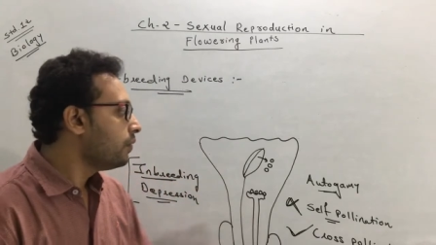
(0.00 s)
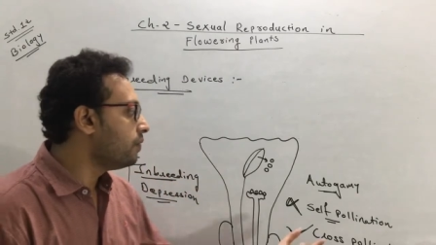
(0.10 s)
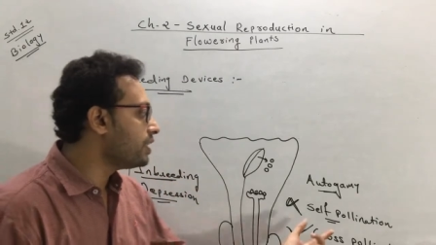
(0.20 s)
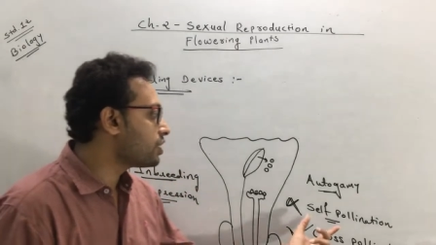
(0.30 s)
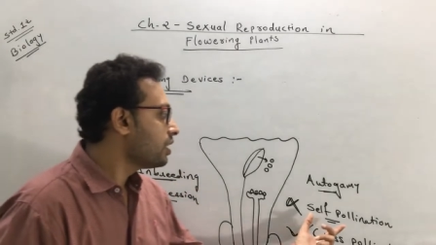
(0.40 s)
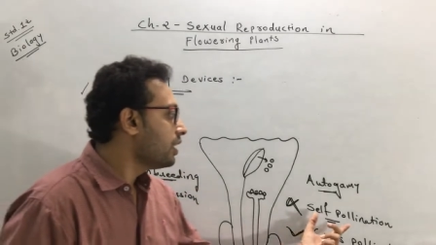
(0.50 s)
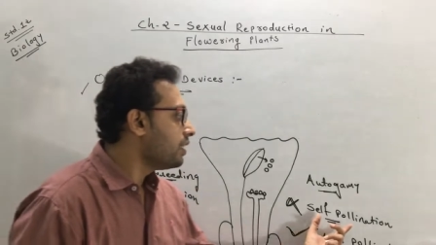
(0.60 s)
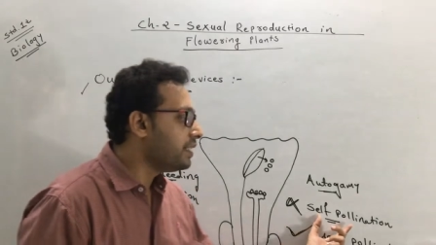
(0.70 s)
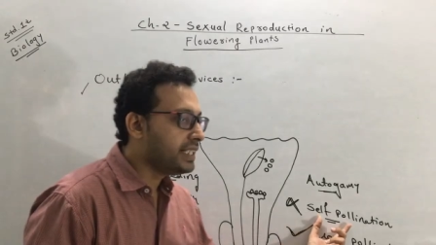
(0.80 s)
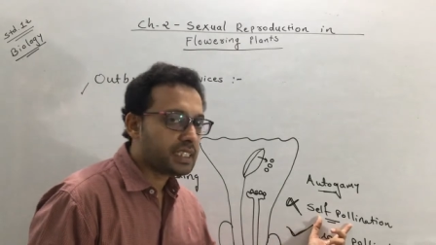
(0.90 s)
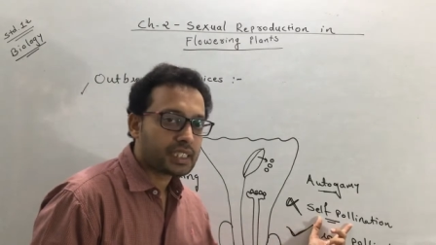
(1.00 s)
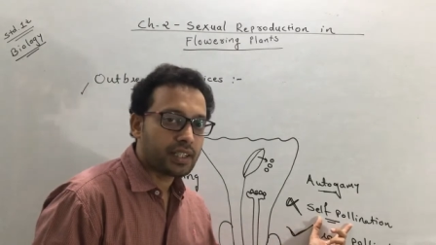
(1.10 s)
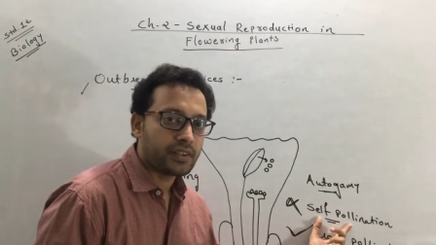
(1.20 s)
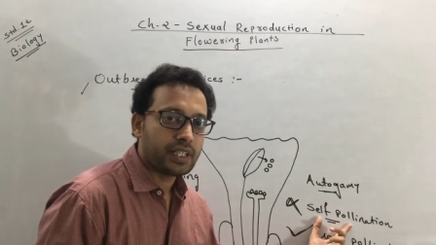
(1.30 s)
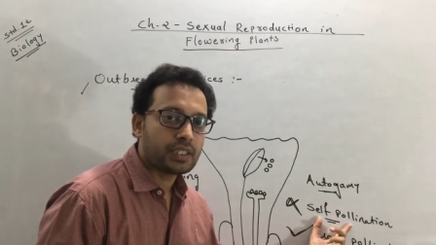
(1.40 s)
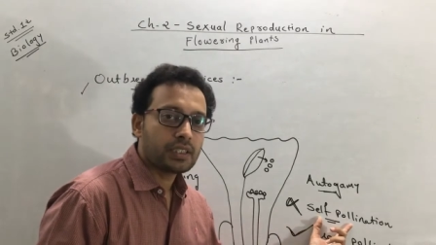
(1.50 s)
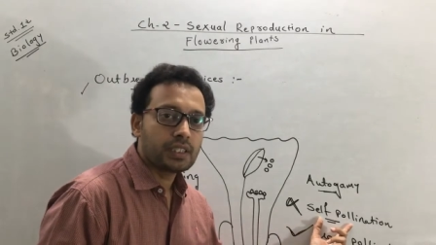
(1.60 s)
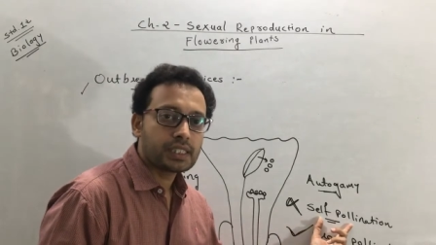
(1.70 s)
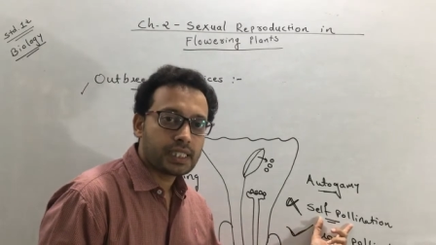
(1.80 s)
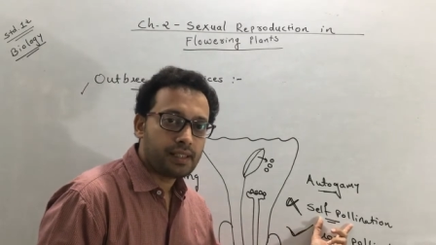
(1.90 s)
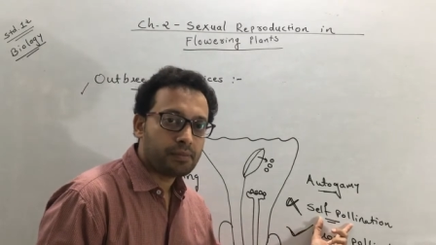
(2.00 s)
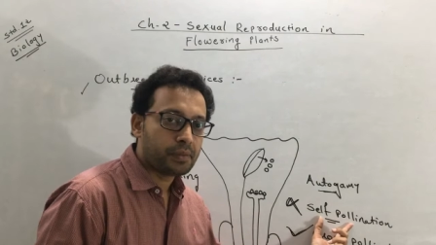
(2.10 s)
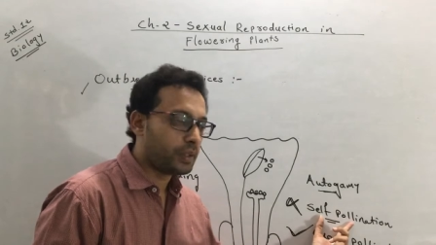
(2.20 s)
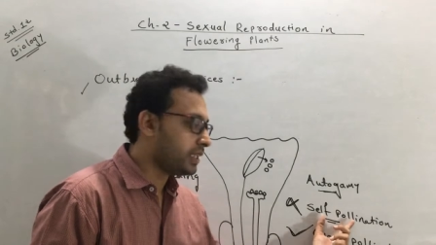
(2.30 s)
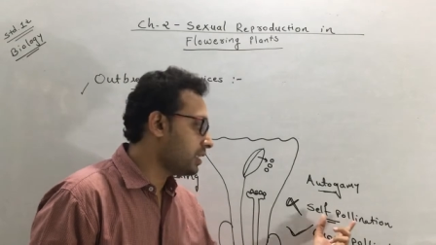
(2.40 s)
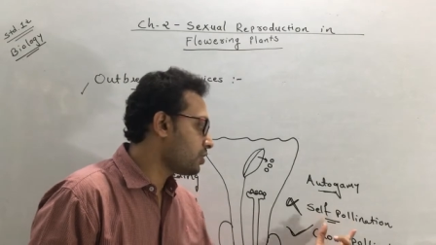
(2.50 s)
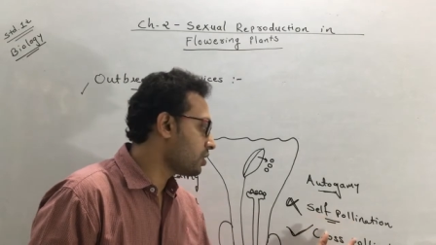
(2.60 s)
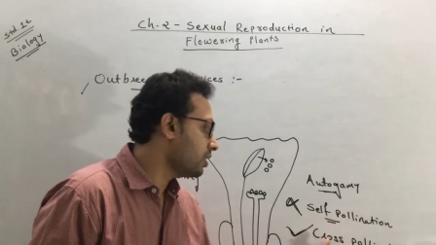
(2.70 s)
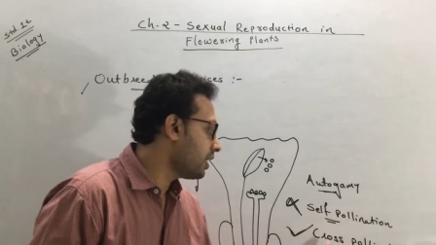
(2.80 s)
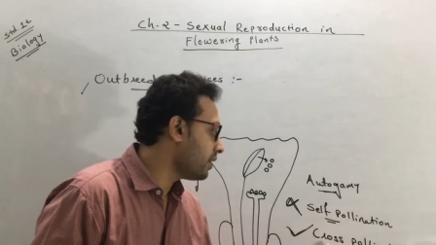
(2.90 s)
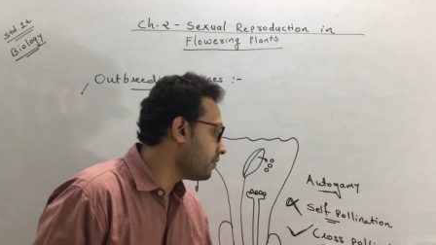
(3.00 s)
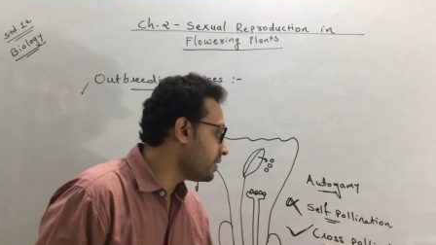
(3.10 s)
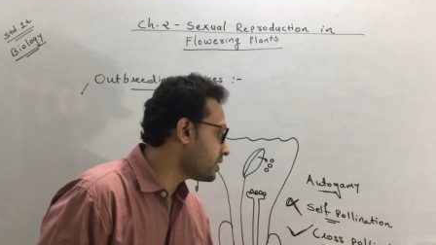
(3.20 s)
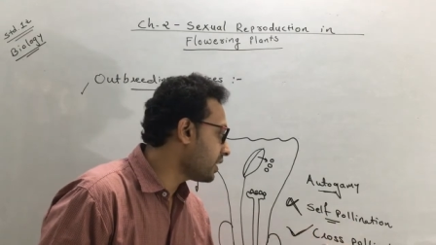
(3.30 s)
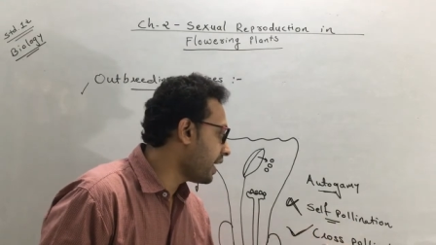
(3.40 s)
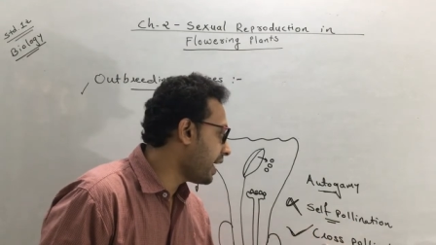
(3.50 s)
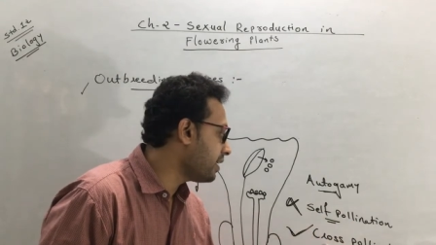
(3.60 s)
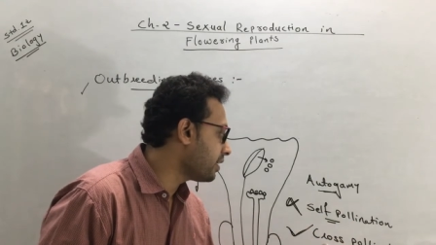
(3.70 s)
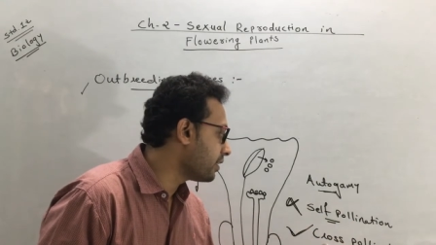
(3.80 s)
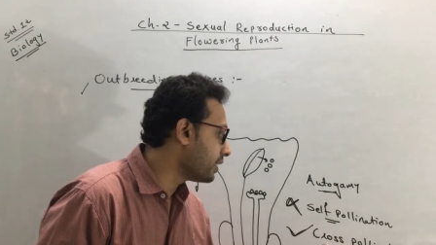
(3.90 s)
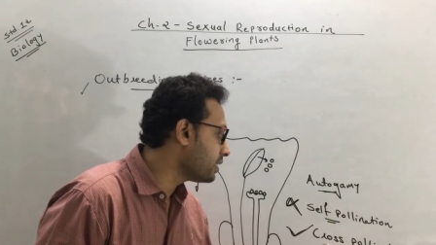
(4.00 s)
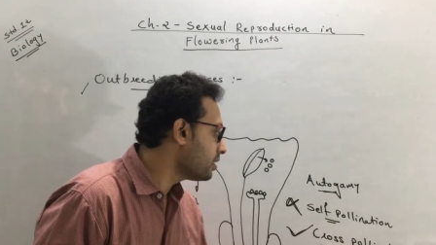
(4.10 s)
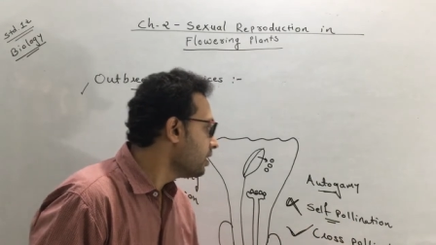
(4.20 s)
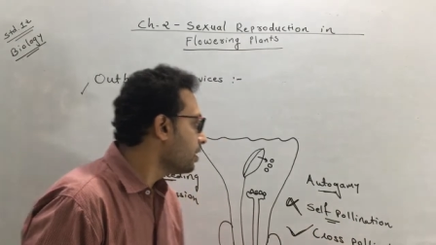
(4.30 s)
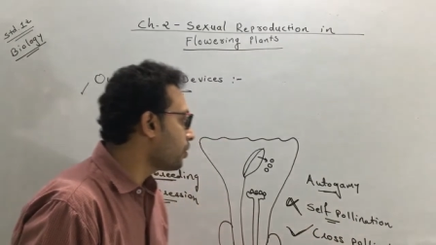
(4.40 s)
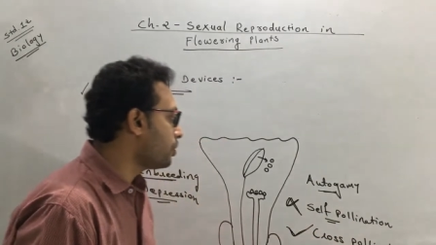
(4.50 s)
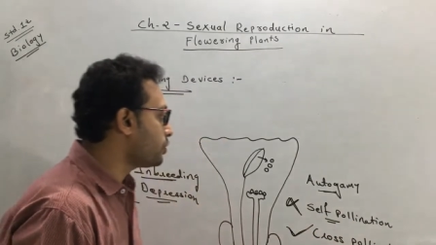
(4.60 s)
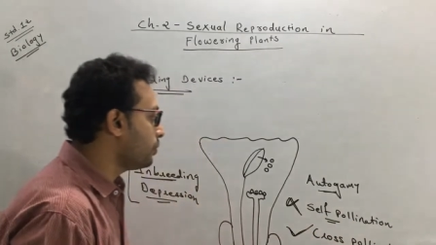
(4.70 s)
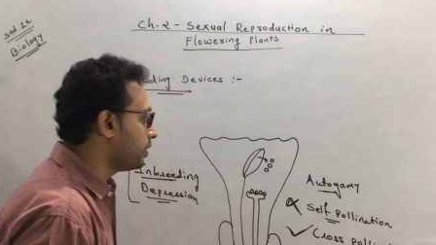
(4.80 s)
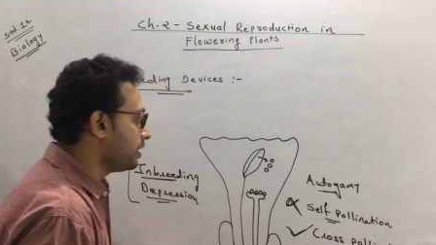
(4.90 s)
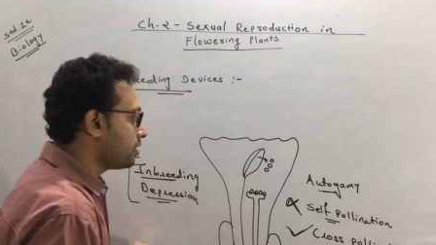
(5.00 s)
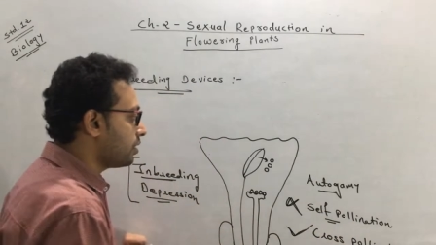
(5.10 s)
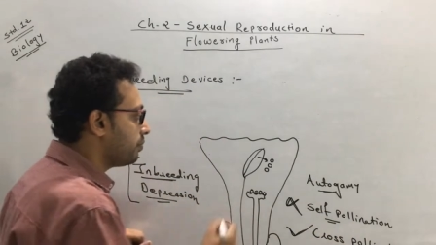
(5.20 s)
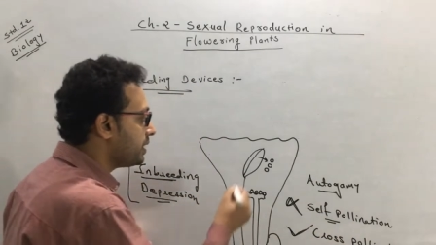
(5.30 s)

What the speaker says: which discourage self-pollination and which encourage cross-pollination.